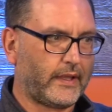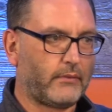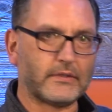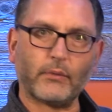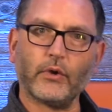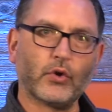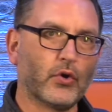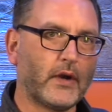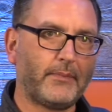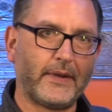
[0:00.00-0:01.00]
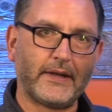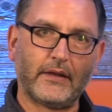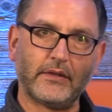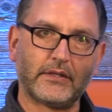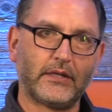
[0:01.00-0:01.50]
It was like we were creeping
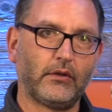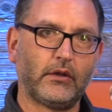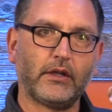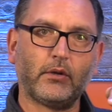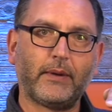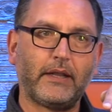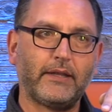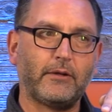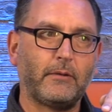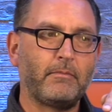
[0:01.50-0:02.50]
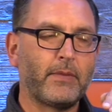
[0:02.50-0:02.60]
down this little by little.